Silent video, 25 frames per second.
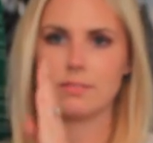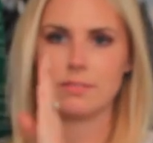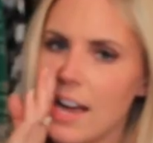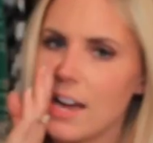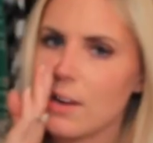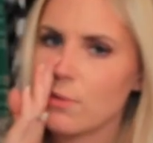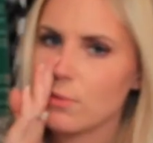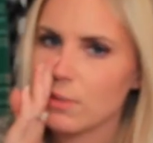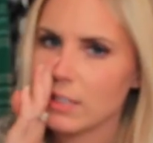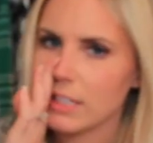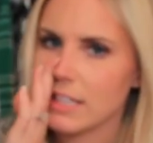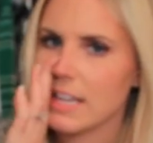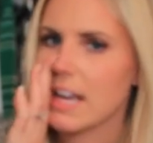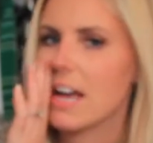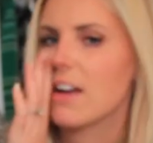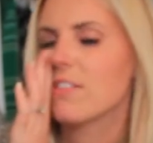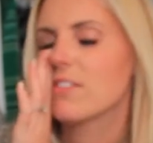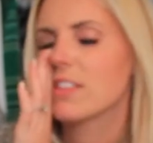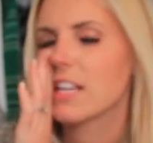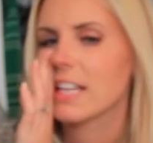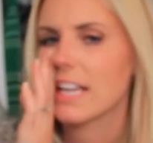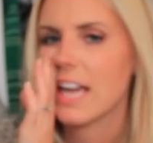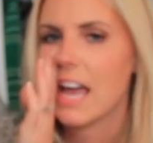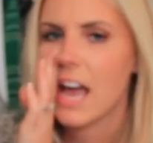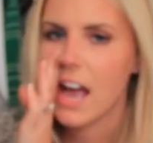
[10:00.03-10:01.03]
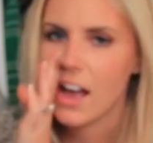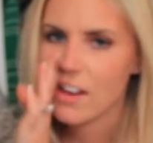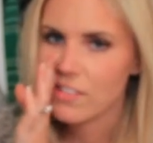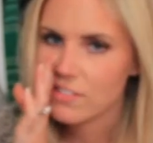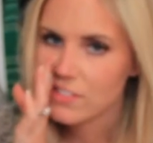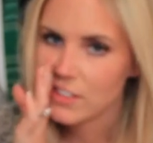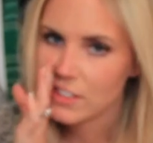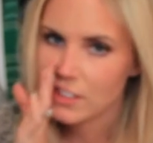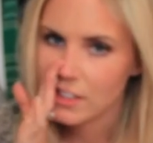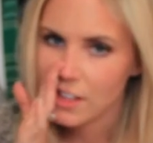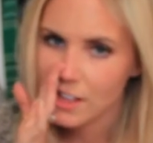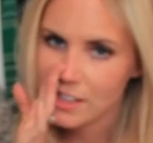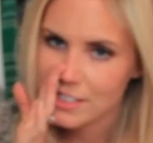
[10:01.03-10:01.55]
I really have like half
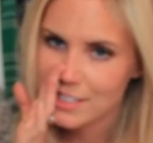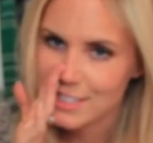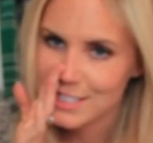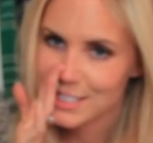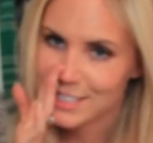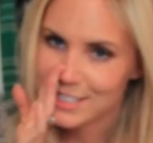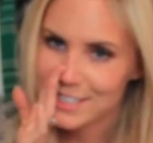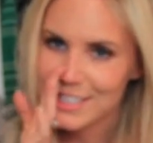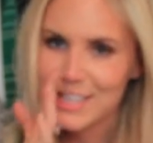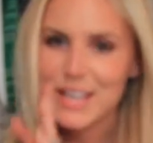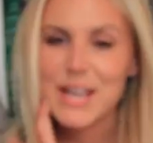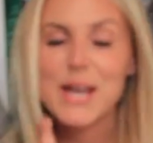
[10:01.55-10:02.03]
the closet.